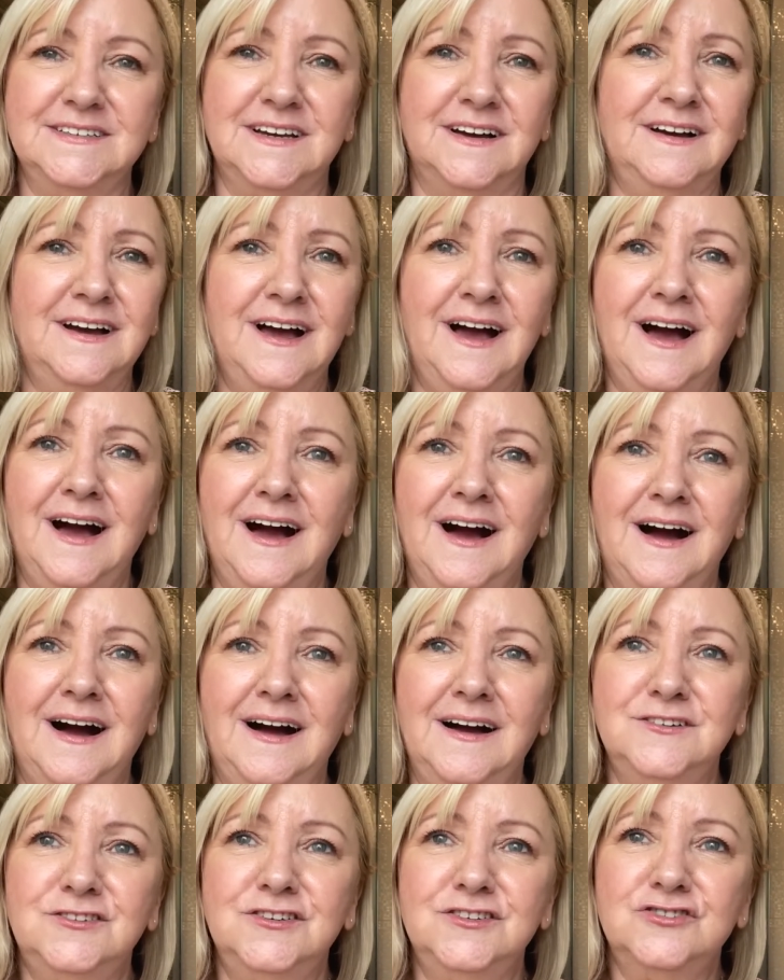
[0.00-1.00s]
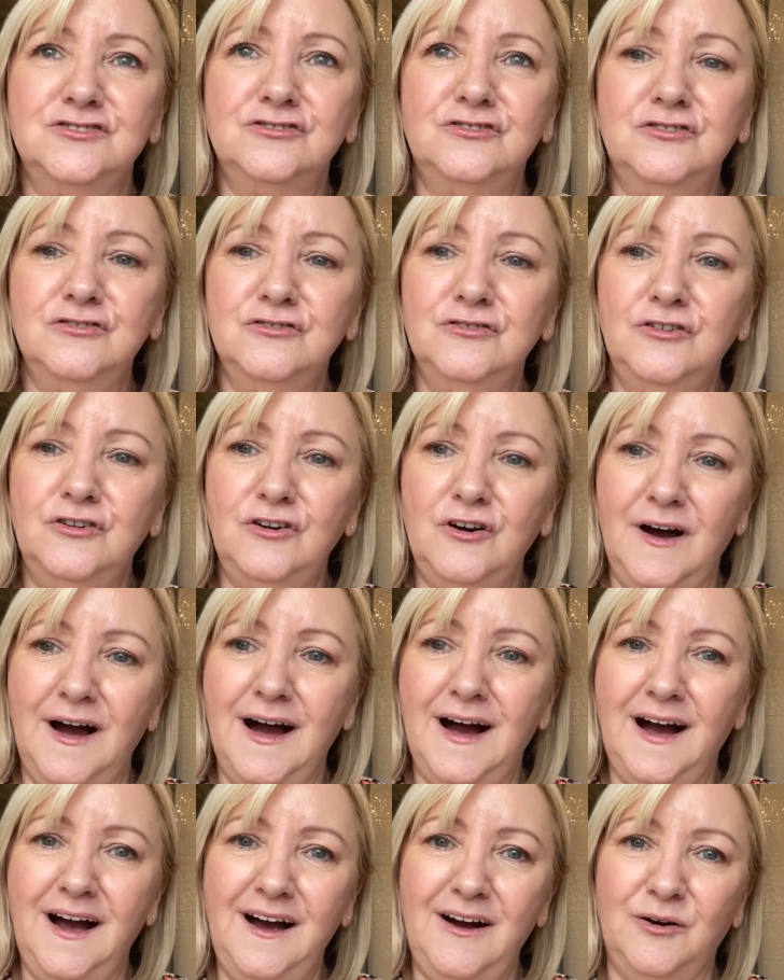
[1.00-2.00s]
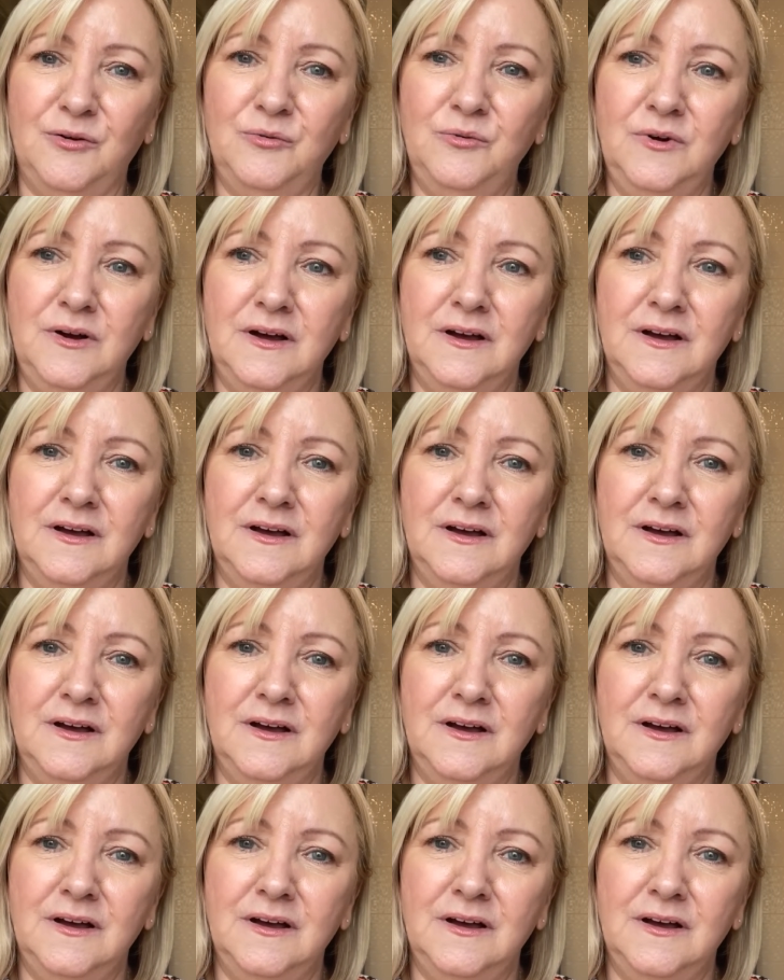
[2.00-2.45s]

I just don't know how